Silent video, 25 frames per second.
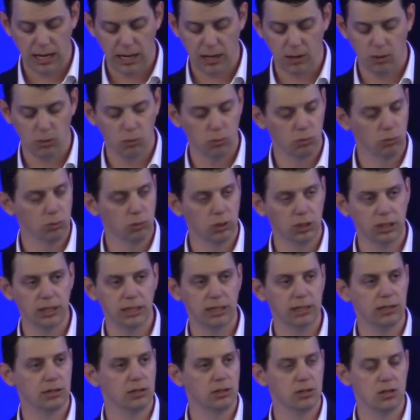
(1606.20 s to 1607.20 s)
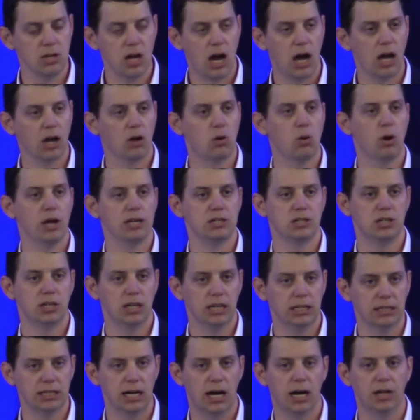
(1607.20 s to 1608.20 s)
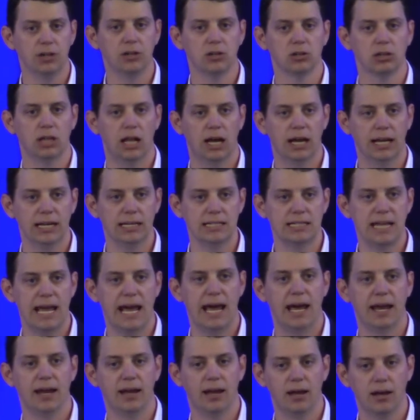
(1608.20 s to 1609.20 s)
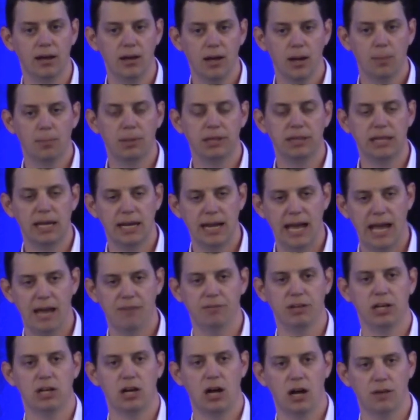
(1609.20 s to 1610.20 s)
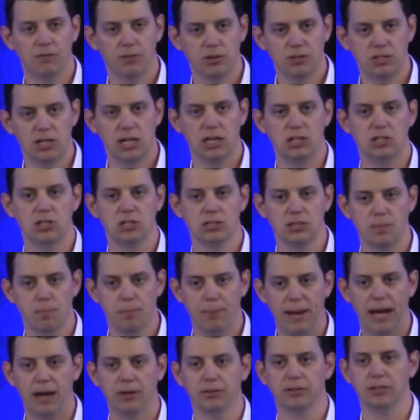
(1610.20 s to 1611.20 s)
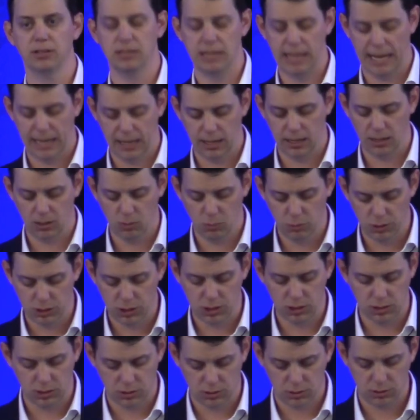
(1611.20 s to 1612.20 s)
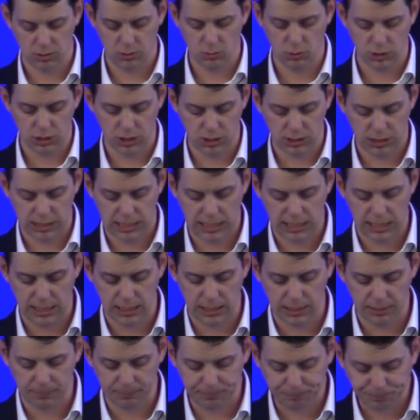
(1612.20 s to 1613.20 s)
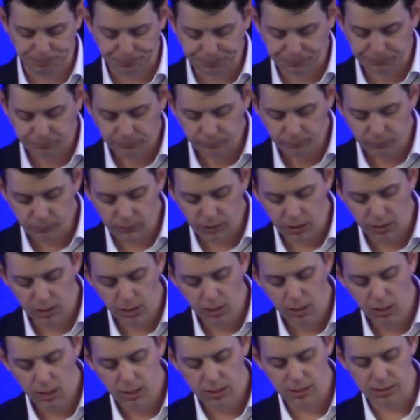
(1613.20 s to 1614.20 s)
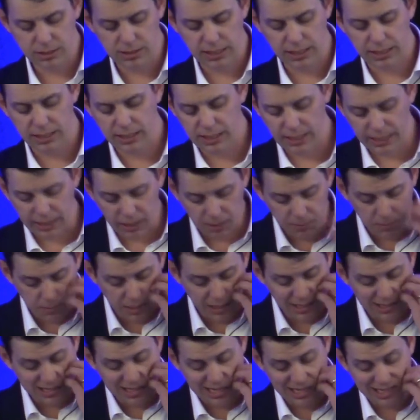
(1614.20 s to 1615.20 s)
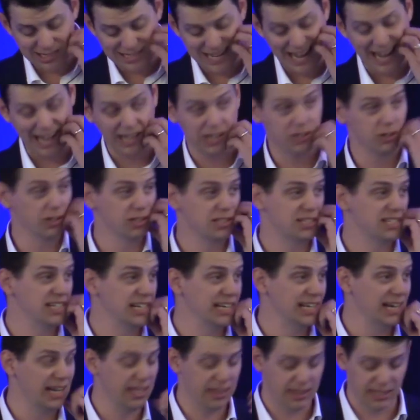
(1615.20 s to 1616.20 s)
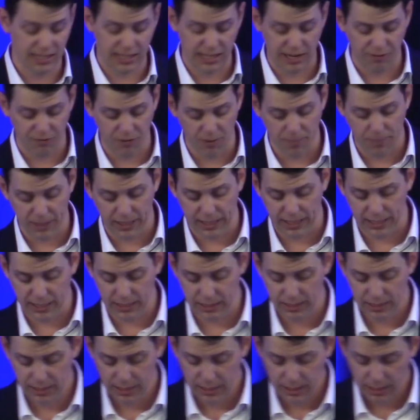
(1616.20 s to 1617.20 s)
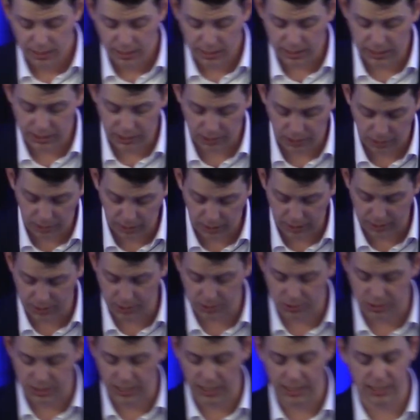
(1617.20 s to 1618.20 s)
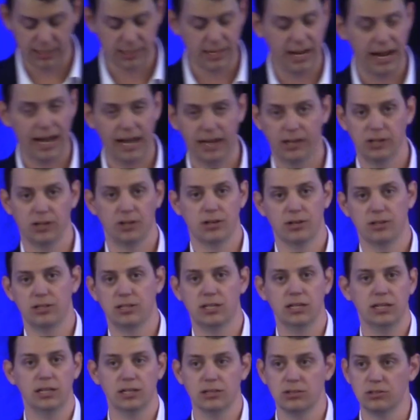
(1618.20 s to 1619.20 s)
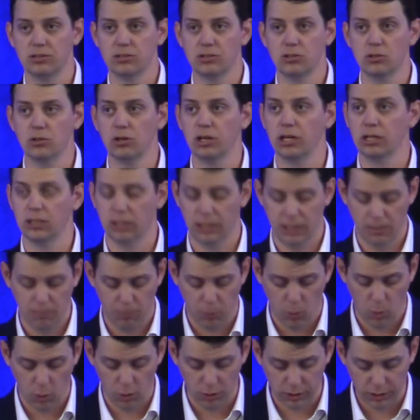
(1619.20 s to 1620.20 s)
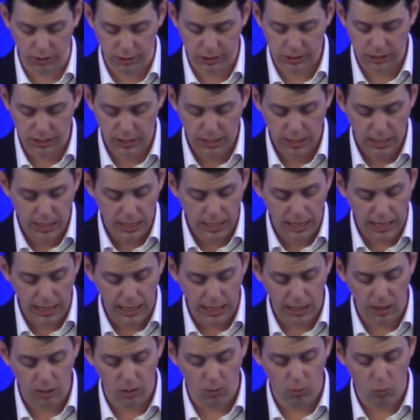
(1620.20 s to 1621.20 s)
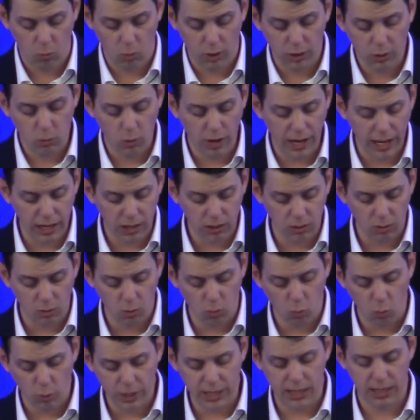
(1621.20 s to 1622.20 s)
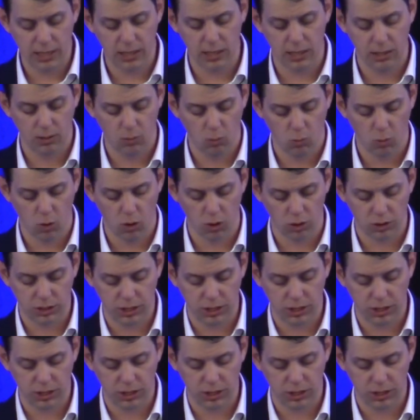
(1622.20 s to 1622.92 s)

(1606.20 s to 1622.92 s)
really not questioning the underlying data, but then having conversations about the data, which is key. The second item is accuracy, and I think everybody here understands that accuracy is critically important. One way we work to